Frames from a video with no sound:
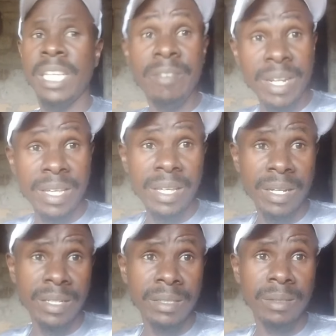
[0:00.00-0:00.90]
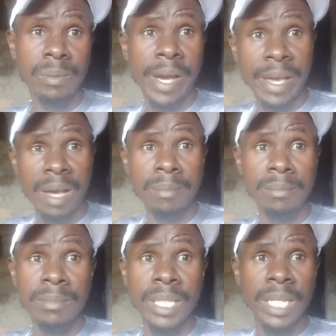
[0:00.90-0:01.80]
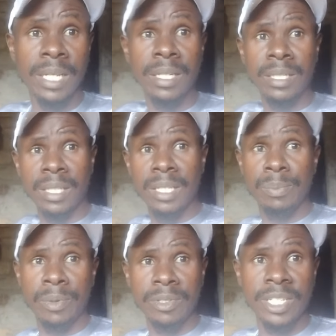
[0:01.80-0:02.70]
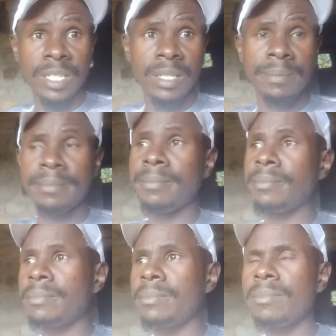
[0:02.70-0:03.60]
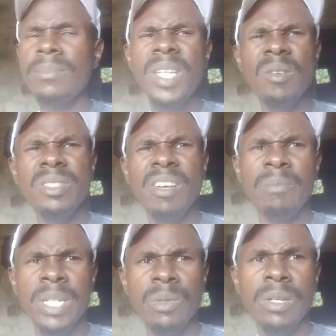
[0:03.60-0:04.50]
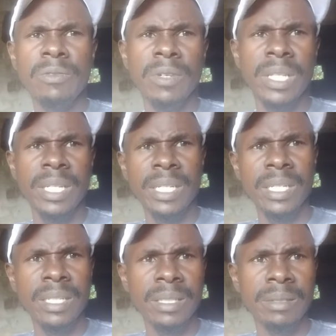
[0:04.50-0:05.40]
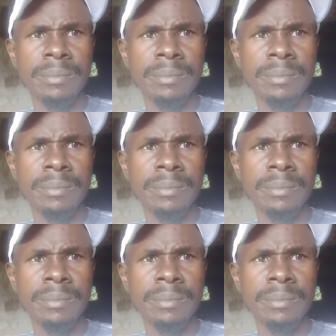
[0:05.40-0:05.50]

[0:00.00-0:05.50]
even here where I am in this project, which I've been doing for the